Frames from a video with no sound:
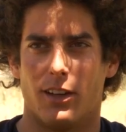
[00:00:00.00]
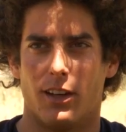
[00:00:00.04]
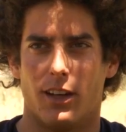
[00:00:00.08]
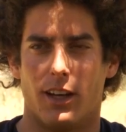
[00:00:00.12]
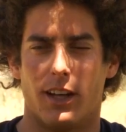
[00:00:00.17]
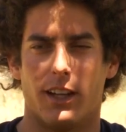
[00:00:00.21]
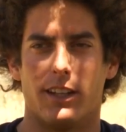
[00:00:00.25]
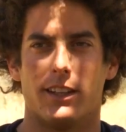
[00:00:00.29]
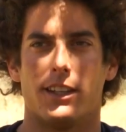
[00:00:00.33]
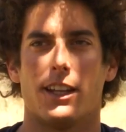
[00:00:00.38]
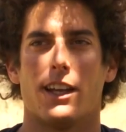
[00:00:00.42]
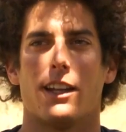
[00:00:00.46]

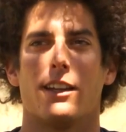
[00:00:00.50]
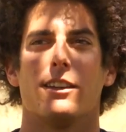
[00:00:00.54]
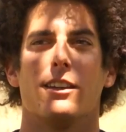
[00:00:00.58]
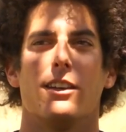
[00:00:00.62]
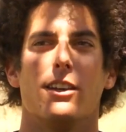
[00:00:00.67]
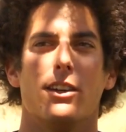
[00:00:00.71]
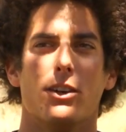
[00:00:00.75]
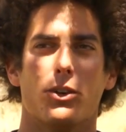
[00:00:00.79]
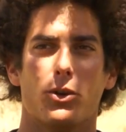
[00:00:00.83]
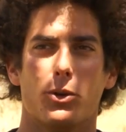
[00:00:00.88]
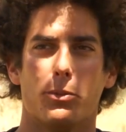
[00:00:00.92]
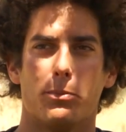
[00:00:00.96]
And then
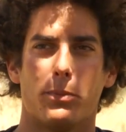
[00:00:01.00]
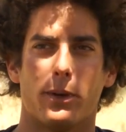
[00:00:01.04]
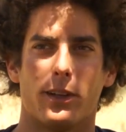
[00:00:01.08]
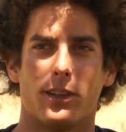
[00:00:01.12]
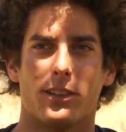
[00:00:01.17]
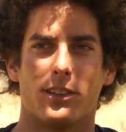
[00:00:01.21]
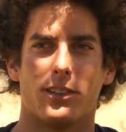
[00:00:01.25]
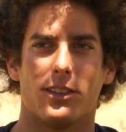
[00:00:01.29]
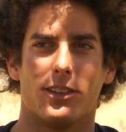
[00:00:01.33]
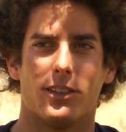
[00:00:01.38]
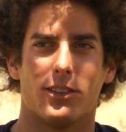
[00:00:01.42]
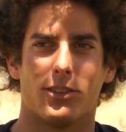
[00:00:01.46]
he
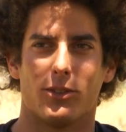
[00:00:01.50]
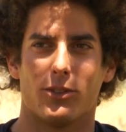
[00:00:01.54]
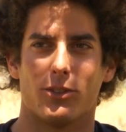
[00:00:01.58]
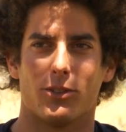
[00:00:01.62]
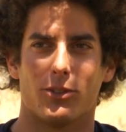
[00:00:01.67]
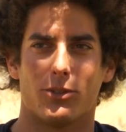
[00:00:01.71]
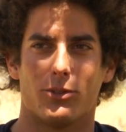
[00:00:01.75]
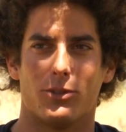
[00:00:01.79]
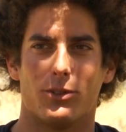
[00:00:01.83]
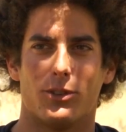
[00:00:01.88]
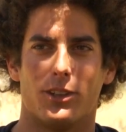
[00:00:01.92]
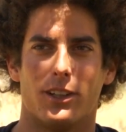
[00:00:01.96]
opened his own
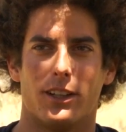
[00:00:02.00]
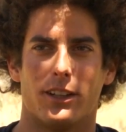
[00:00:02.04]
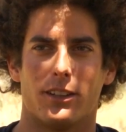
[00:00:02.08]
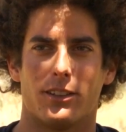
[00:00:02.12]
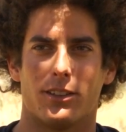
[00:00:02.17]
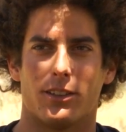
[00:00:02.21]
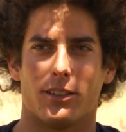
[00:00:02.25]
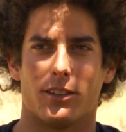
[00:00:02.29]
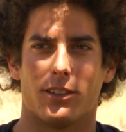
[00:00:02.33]
school later.